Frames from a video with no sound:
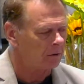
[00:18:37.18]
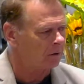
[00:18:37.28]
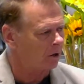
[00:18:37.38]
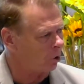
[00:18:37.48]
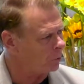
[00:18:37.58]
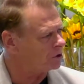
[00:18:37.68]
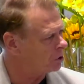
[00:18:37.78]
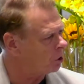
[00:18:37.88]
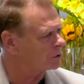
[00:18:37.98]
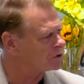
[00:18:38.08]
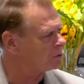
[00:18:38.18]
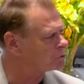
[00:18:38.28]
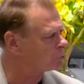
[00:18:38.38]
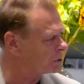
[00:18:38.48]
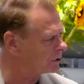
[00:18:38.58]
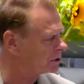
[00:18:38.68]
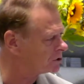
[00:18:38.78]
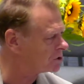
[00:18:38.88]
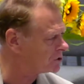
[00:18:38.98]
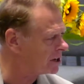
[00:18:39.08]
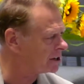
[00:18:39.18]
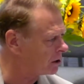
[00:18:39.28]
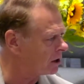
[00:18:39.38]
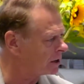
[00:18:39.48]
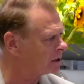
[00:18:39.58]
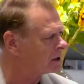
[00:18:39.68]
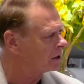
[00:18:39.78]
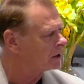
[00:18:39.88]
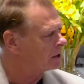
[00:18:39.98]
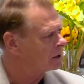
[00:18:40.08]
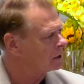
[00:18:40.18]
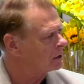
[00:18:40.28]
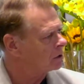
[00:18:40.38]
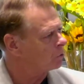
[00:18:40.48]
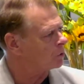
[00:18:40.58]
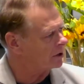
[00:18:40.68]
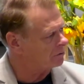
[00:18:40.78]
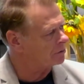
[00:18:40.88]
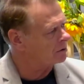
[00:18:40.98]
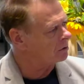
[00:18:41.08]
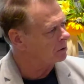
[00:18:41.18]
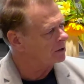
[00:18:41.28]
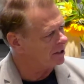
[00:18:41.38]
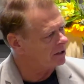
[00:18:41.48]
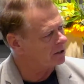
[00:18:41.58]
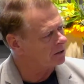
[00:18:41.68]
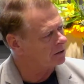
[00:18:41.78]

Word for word: All we know is he was willing to take on whatever needed